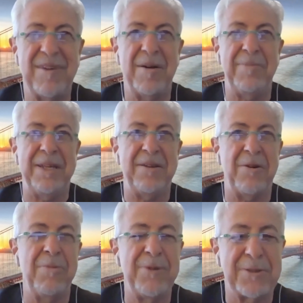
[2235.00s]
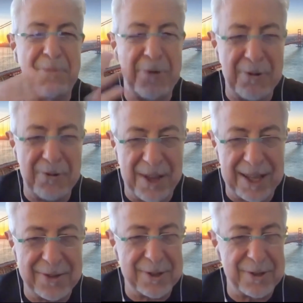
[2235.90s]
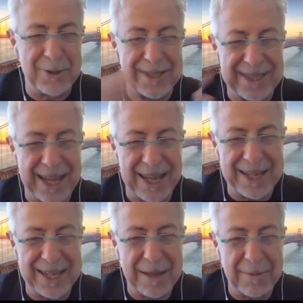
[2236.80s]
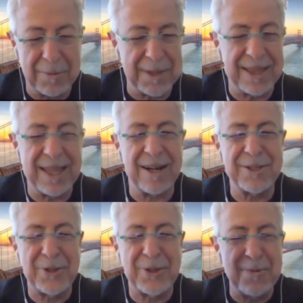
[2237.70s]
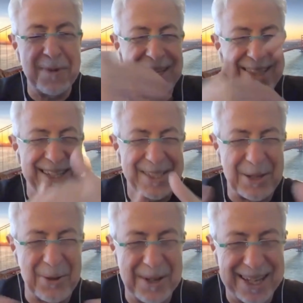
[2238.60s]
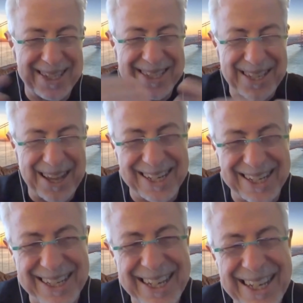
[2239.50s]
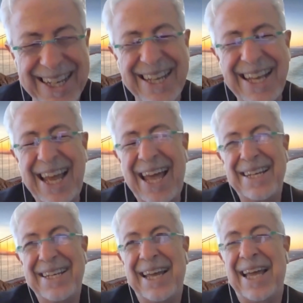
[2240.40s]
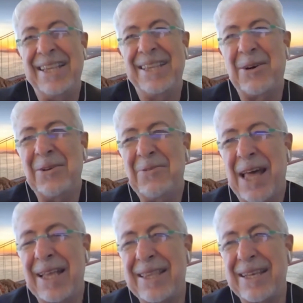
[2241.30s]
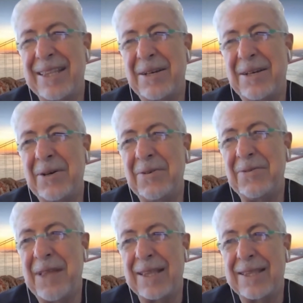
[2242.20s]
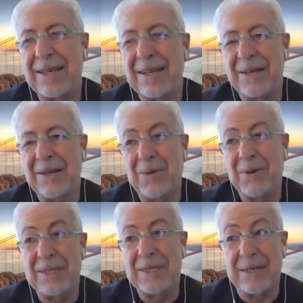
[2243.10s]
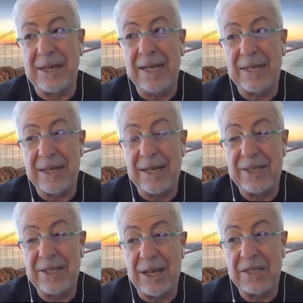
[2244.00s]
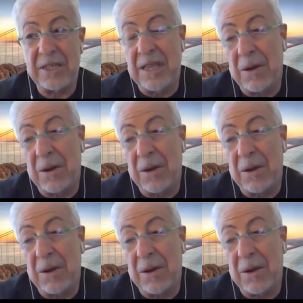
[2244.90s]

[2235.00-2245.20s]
I mean, almost perfect. You don't see any cable, but there are so many things going inside. And all of that, was really challenging.